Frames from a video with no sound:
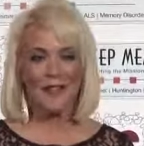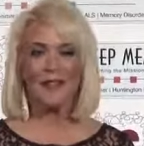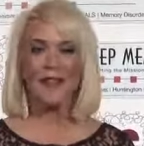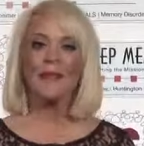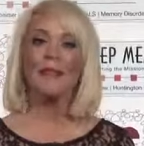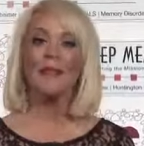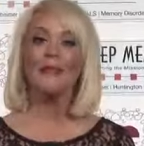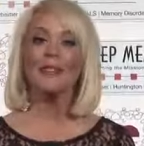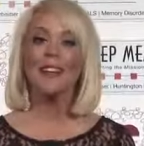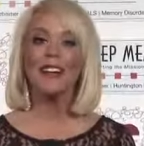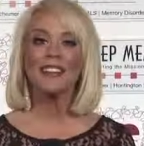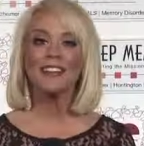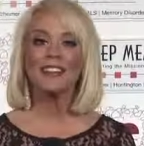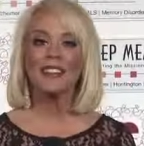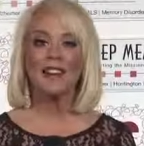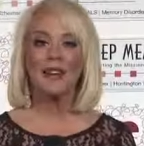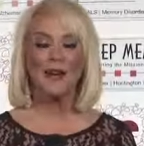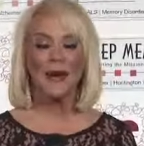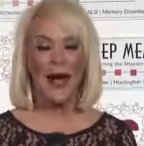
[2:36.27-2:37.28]
From the
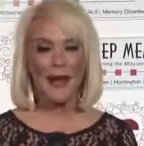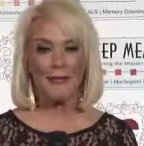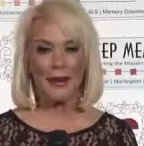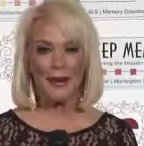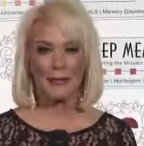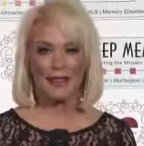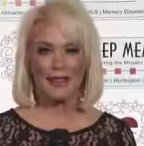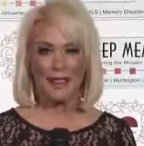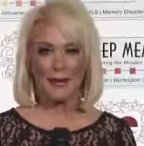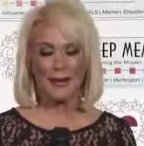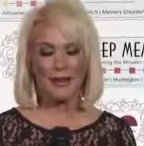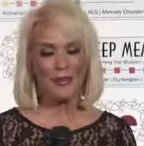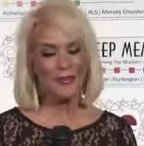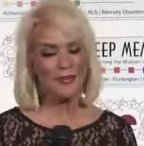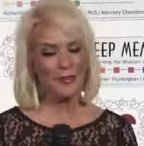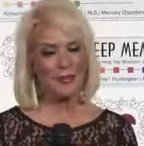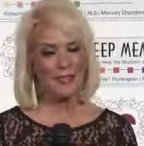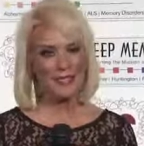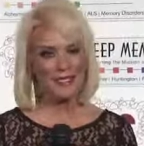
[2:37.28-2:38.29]
Bellagio, I'm Emily Gimmel
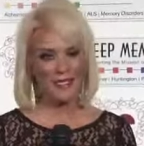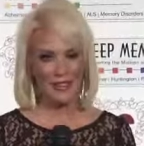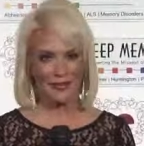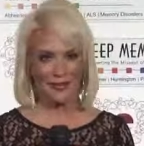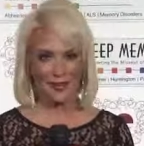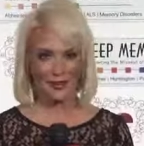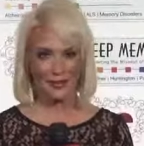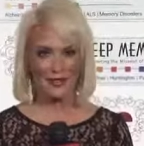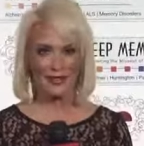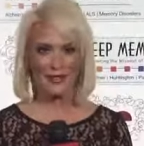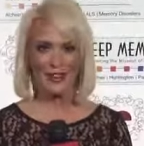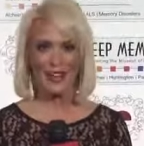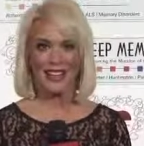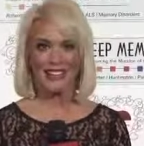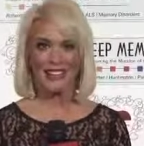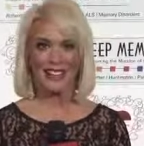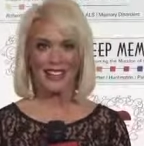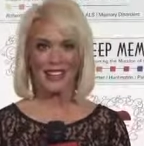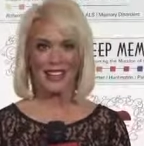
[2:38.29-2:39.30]
for
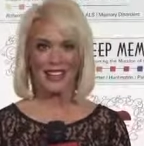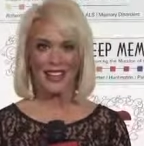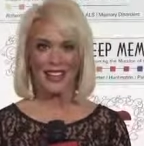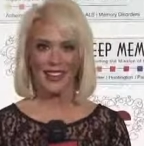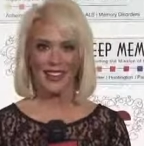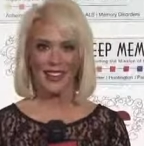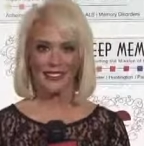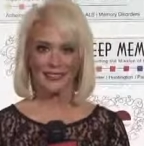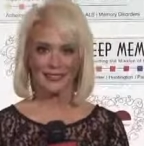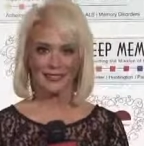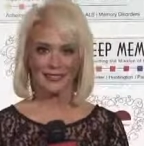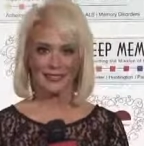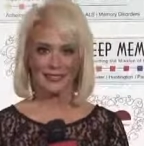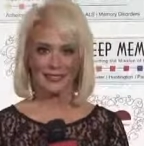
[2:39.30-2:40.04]
702.tv.